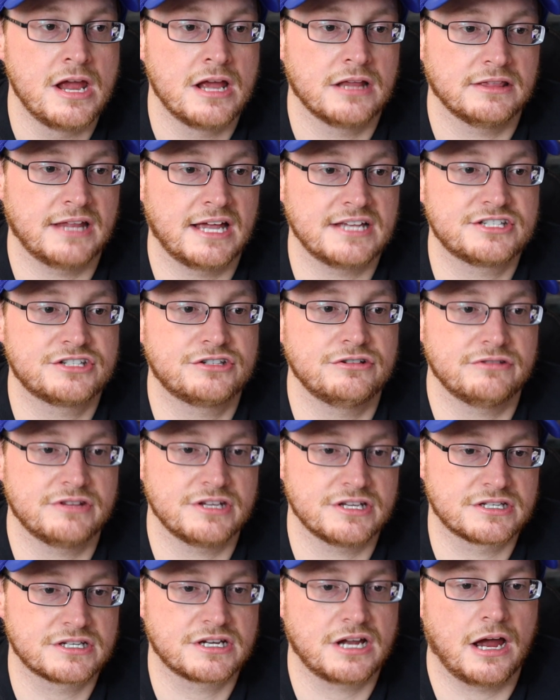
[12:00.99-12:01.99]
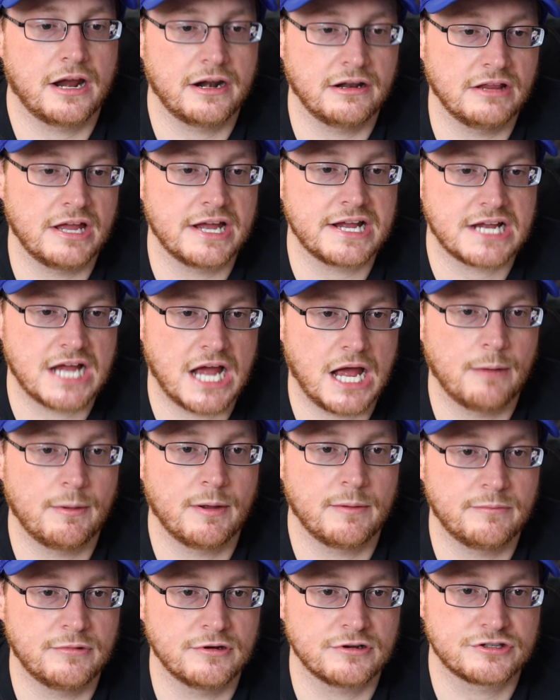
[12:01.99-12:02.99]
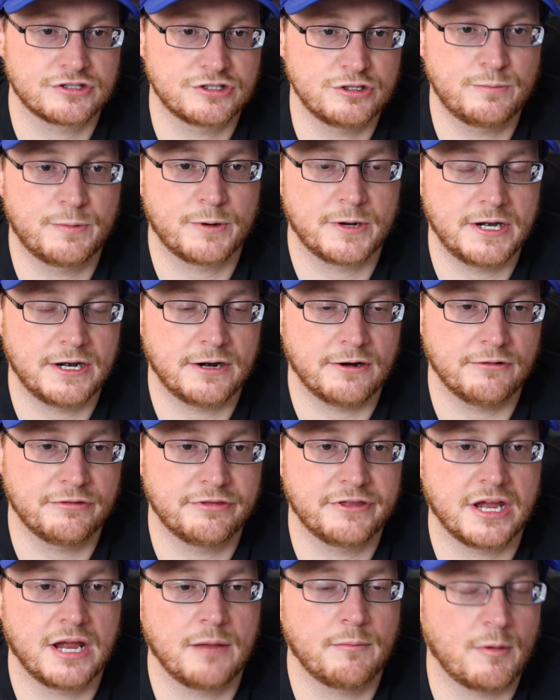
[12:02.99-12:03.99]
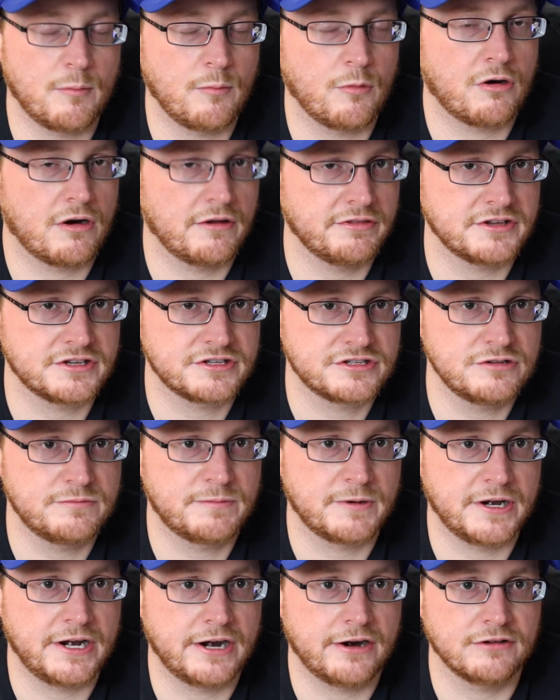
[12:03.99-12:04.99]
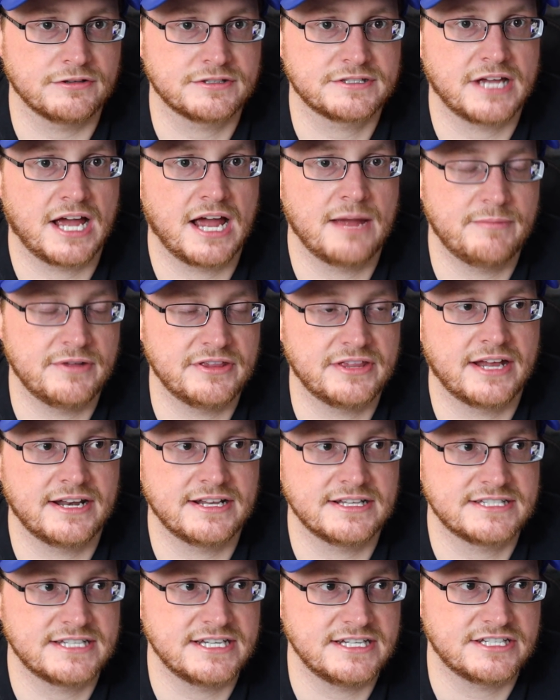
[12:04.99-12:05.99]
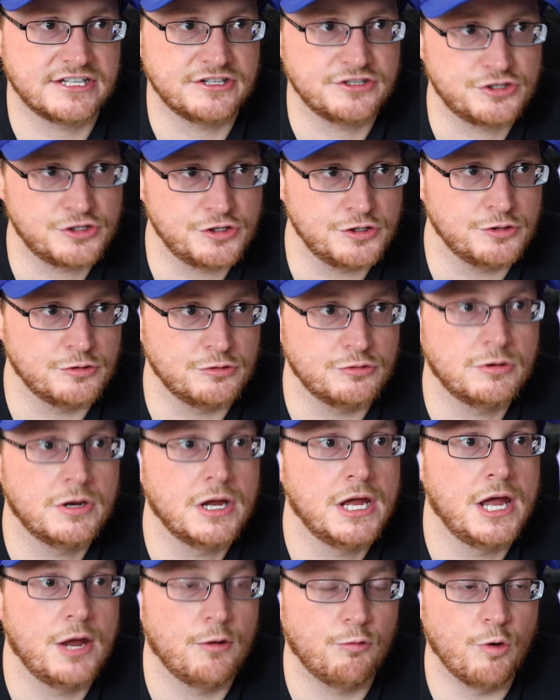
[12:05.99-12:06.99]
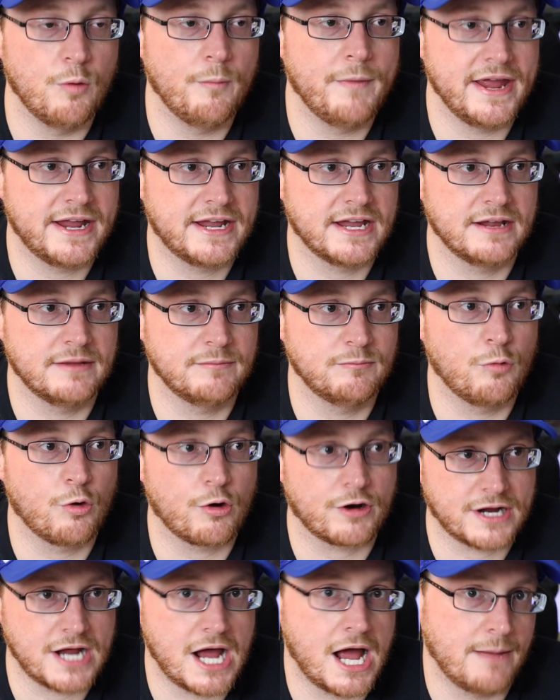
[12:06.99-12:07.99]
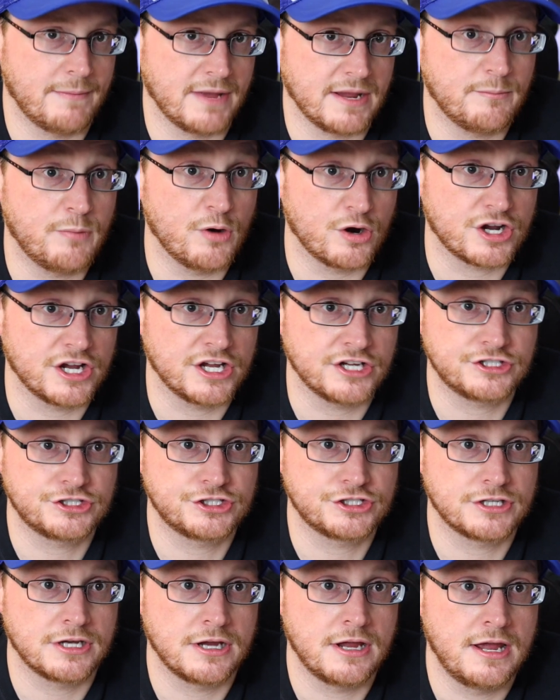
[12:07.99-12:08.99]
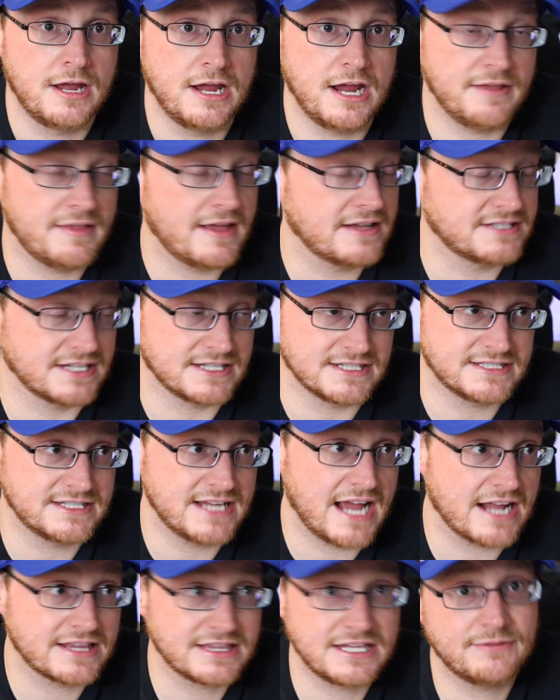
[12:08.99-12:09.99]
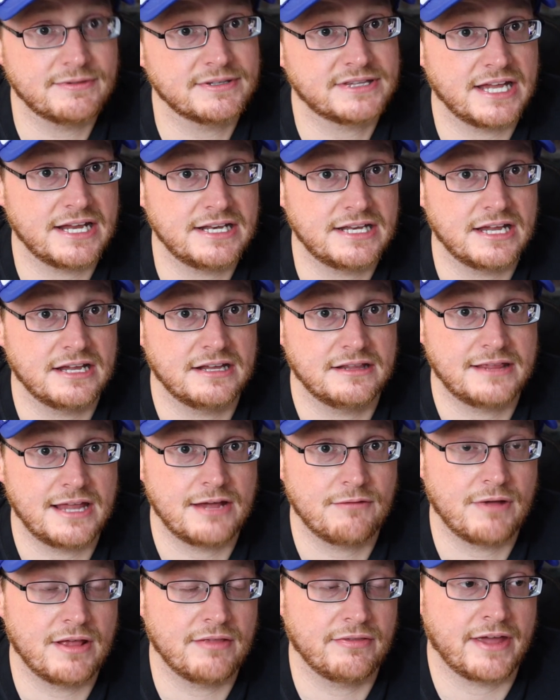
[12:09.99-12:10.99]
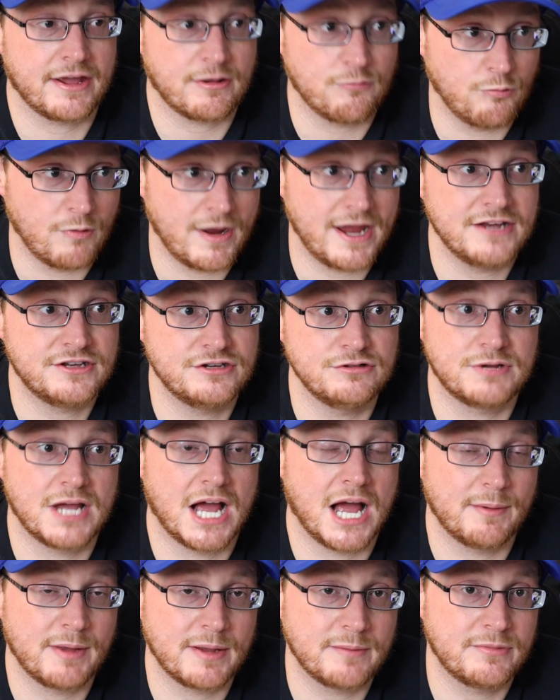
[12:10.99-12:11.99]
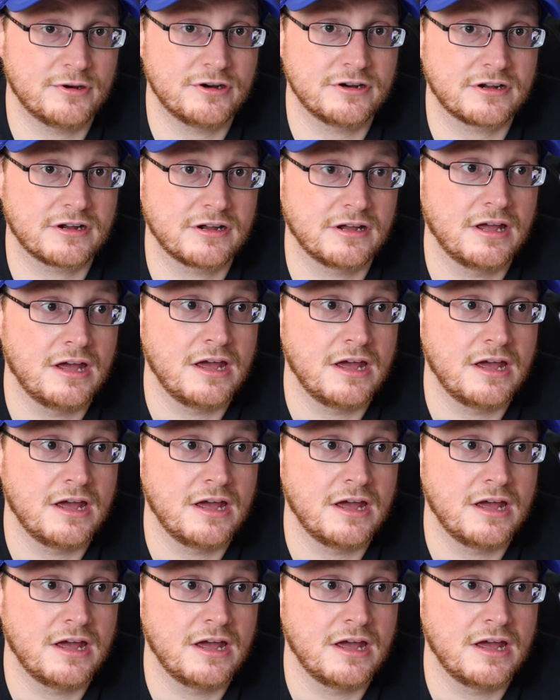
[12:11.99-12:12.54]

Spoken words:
let's do this kind of like comic book superhero thing, but more on the superhero side, but then in season 2, we'll make it more comic bookish. And that's exactly what they did. They went like way too comic book,